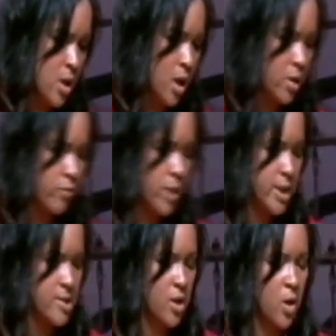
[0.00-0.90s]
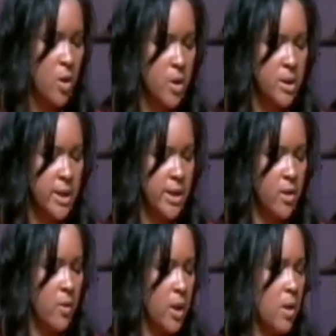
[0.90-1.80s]
of what is currently
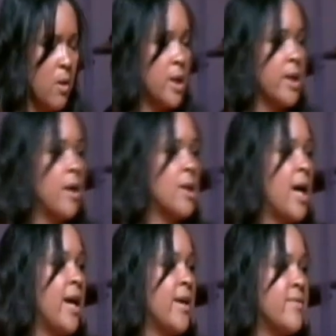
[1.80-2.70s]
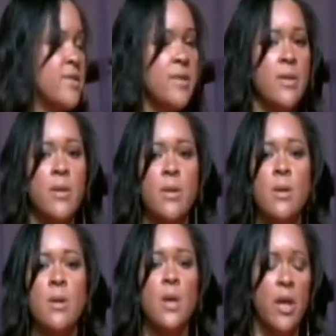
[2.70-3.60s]
going on in our lives.
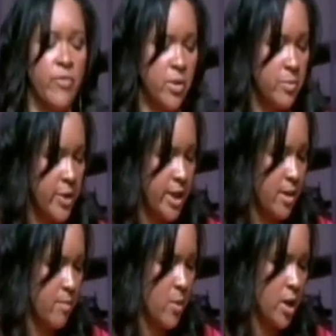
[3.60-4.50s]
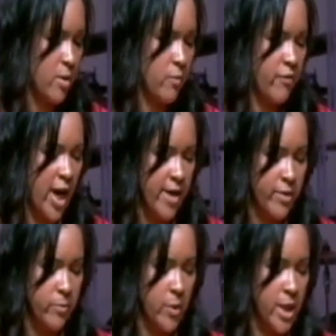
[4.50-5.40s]
If you'll bring up Mark
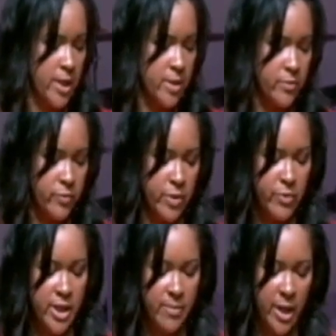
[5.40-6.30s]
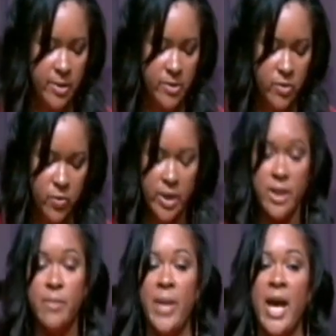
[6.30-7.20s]
5:1, we read about the story
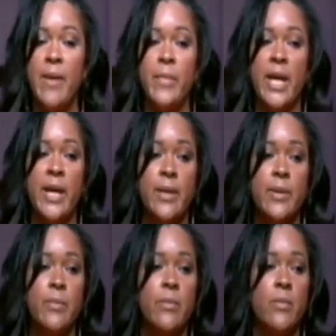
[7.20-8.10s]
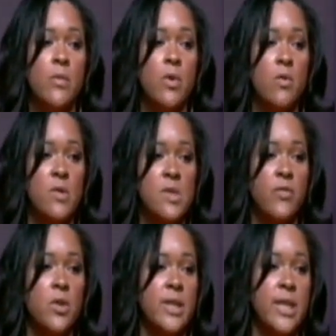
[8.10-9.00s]
of the madman who was
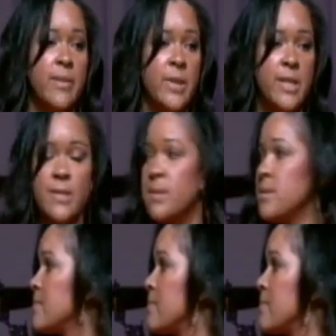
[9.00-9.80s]
full of demons.